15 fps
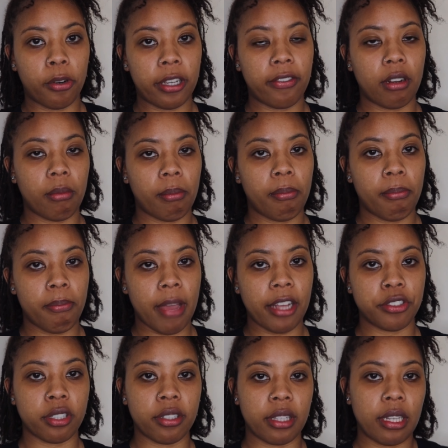even
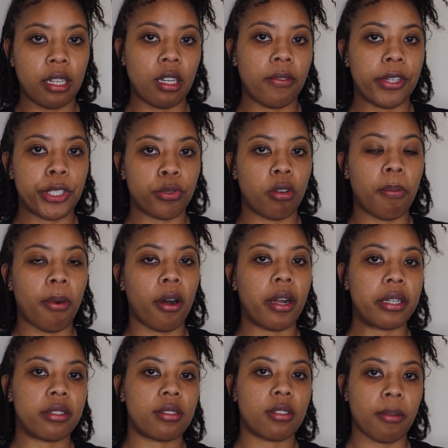measure the individual
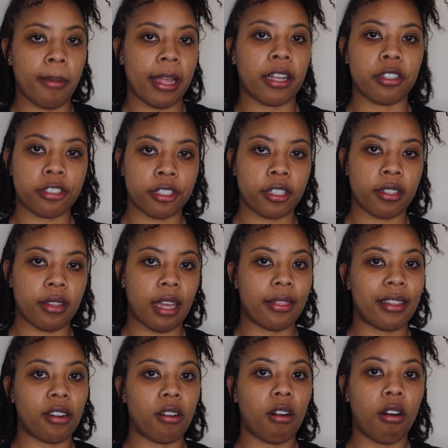parts to make sure that
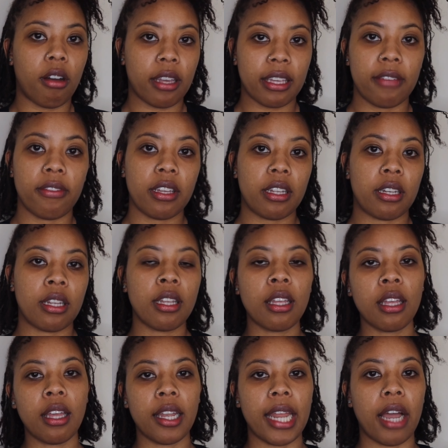they're all even.
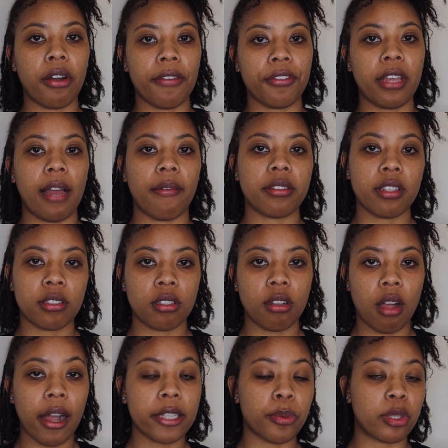Now, if you have sister
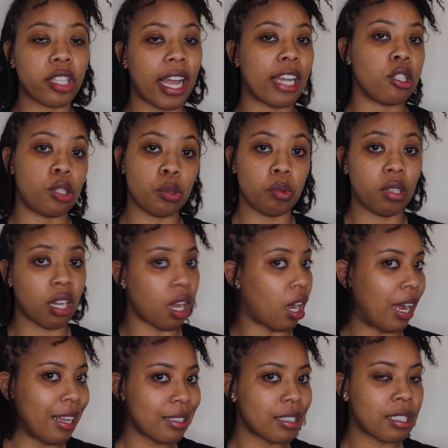locks, which I do
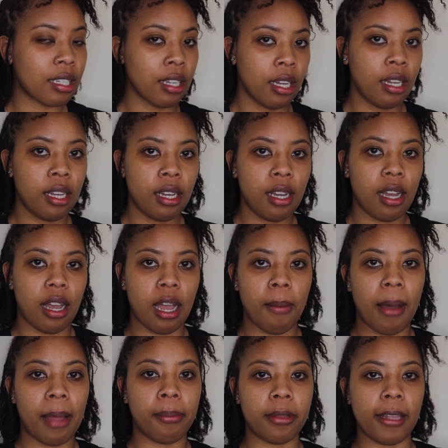not,
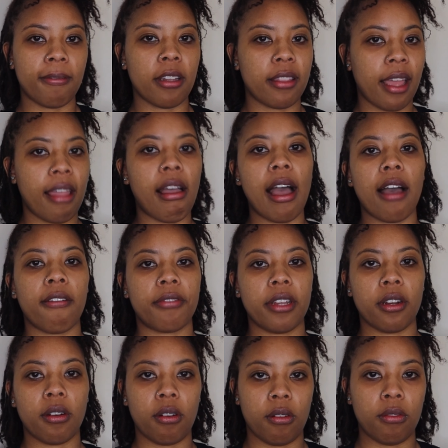I believe that they have
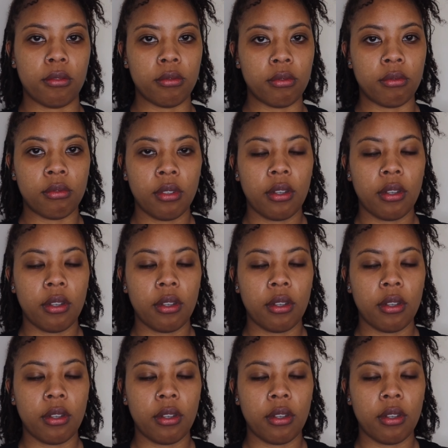their own